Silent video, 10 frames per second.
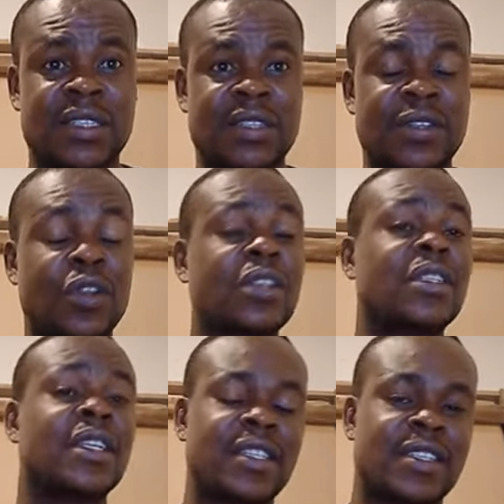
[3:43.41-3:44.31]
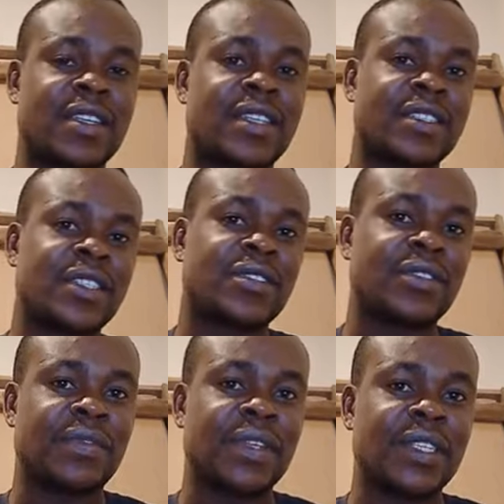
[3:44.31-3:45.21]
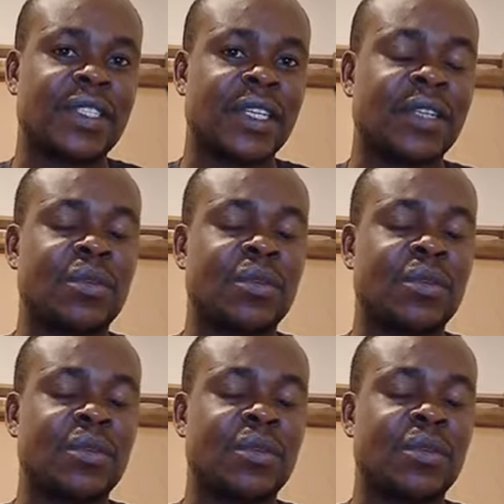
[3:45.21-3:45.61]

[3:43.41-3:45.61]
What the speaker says: Not necessarily a threat to divinity anyway,